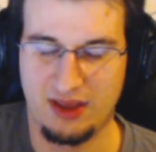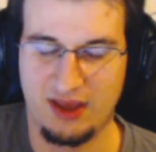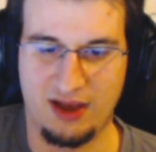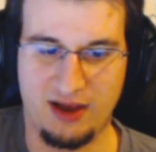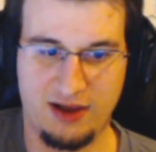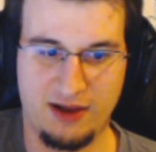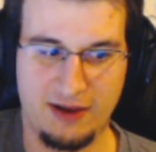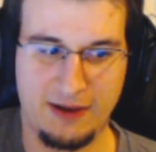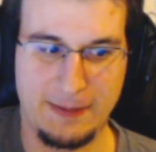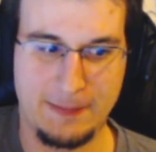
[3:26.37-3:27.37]

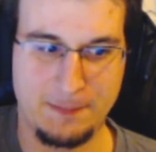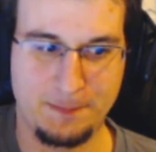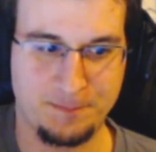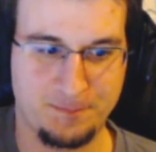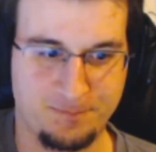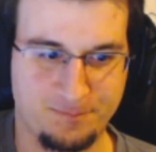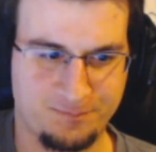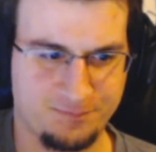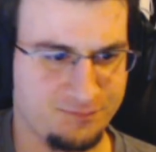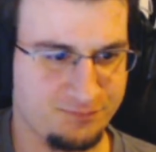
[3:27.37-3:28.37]

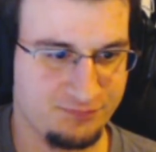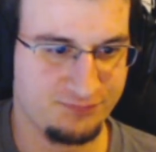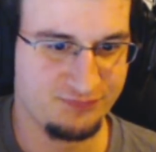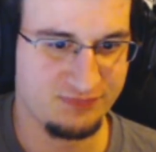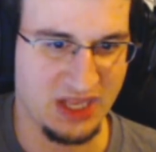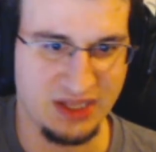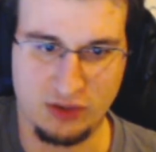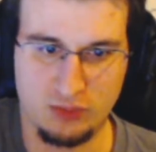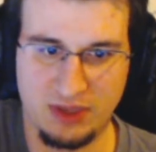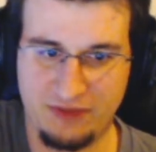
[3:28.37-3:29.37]

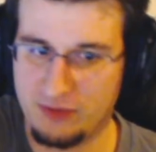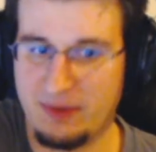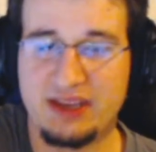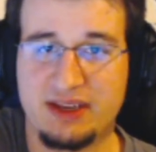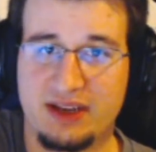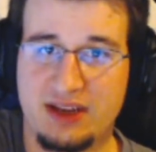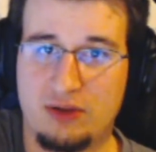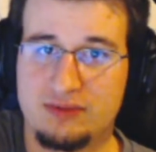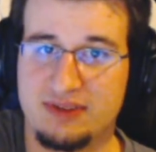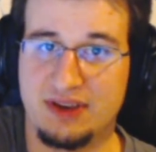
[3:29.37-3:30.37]
So if you make an
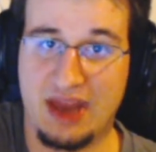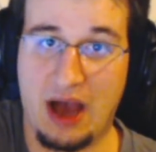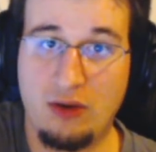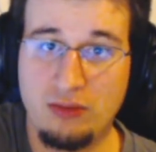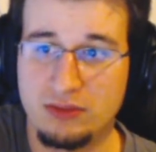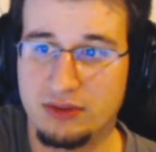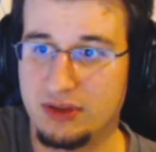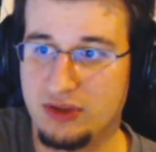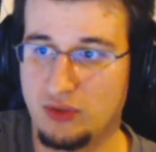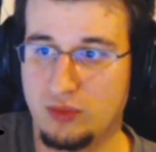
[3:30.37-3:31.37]
account now,
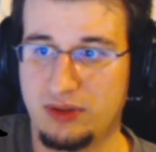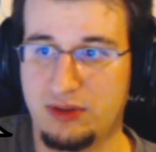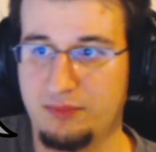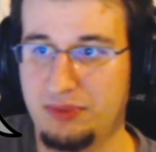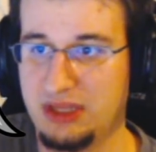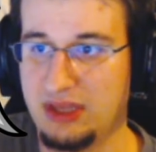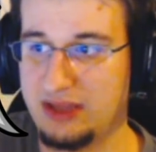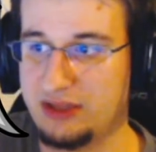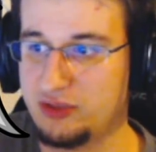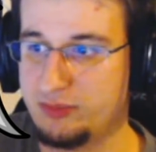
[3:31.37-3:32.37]
you will be
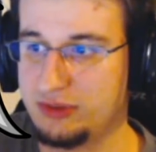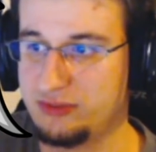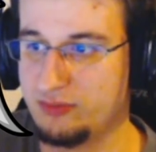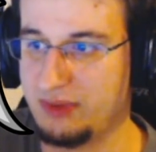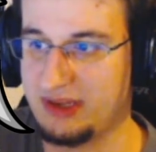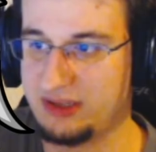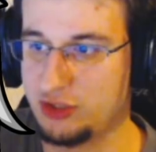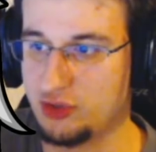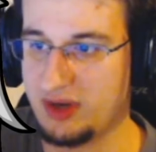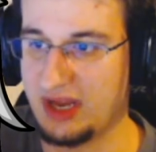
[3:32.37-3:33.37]
eligible to
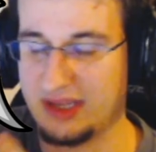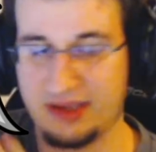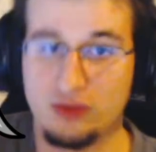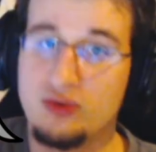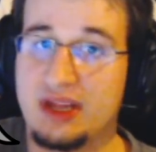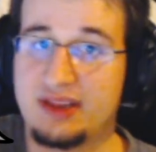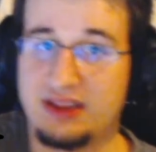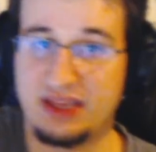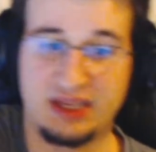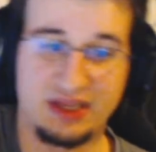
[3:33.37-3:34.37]
basically join as soon as
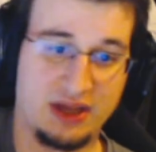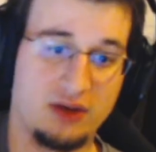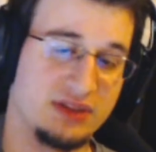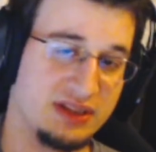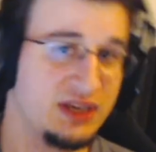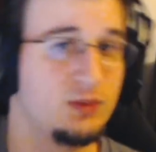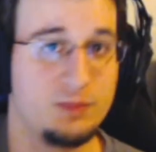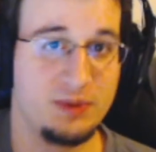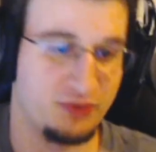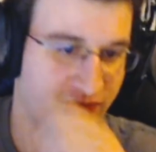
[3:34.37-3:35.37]
the link is out. The link
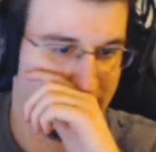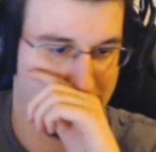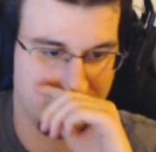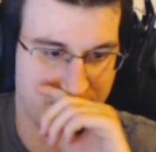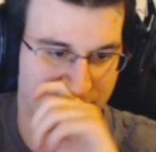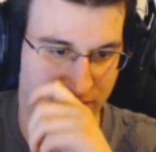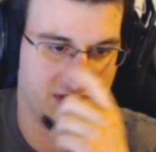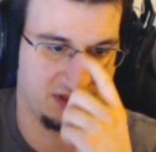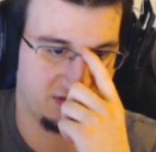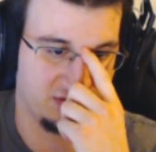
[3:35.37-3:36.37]
will be provided to
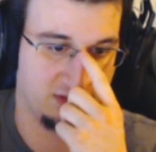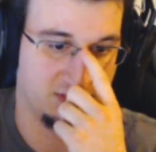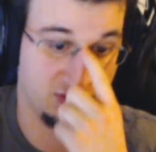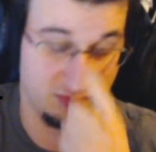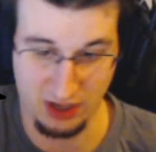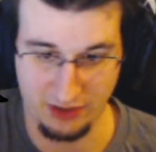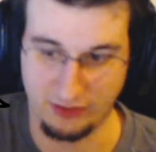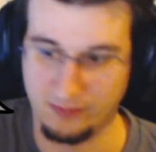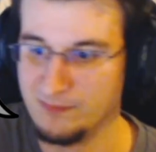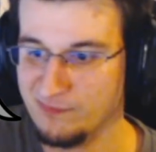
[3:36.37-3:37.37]
people in the stream
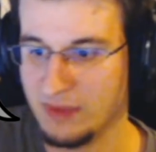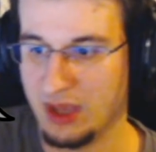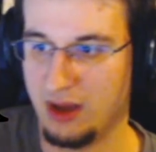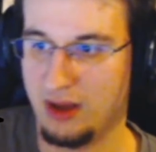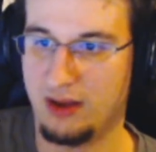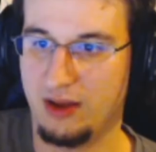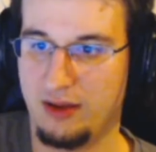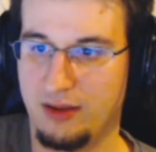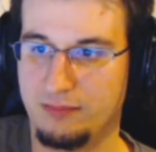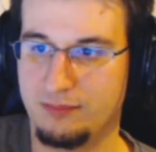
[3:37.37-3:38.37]
tomorrow.
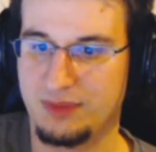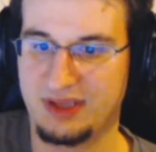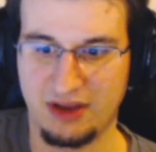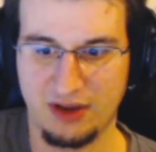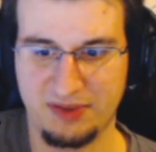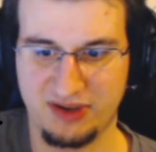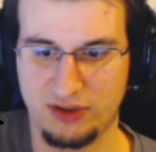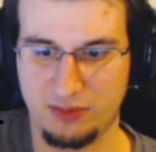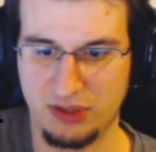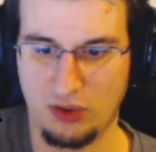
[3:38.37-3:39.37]
Signups are
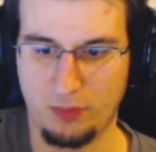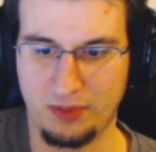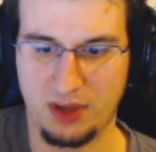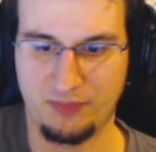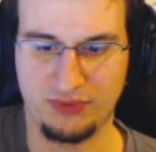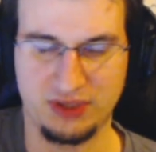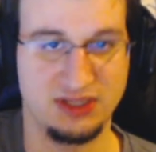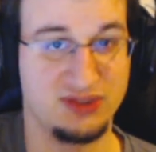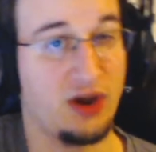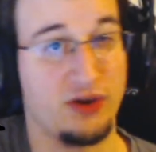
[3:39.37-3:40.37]
going to be open up for the
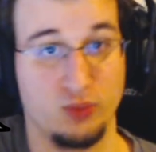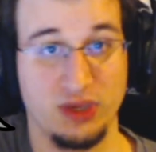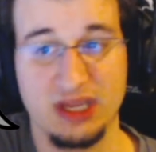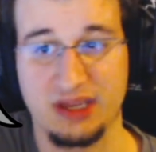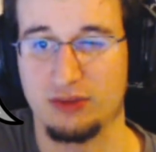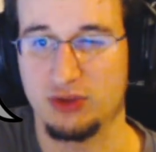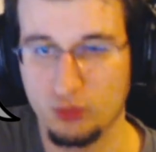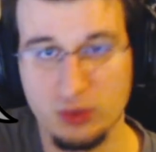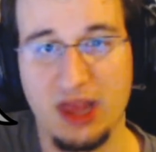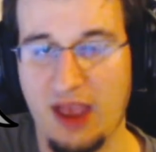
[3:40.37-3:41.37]
entire week, so you
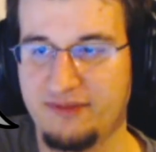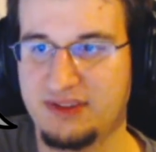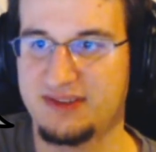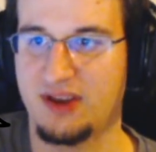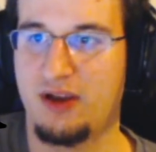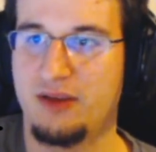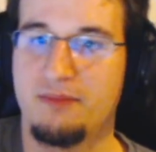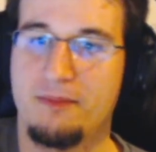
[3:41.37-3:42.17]
will have the time.